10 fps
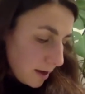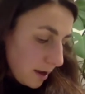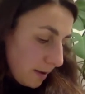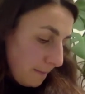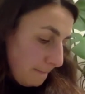
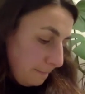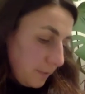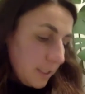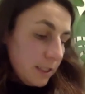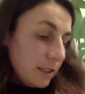Um,
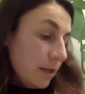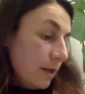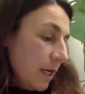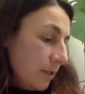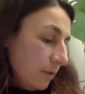this is
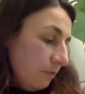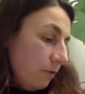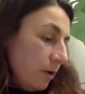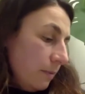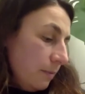another nice one
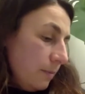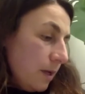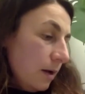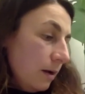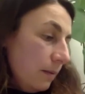from
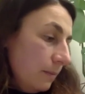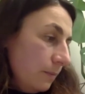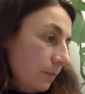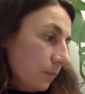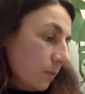
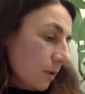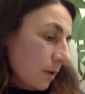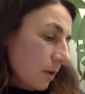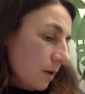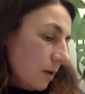um,
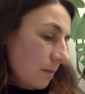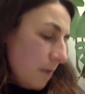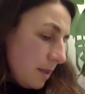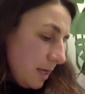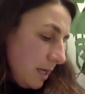
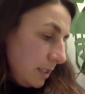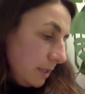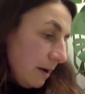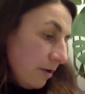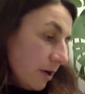um, I think he's
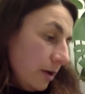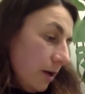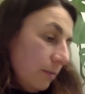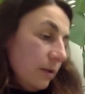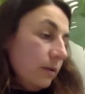an American
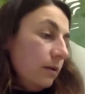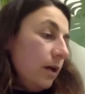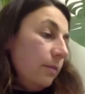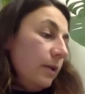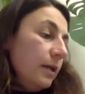herbal,
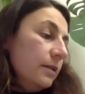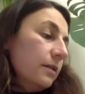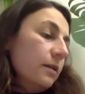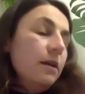herbalist,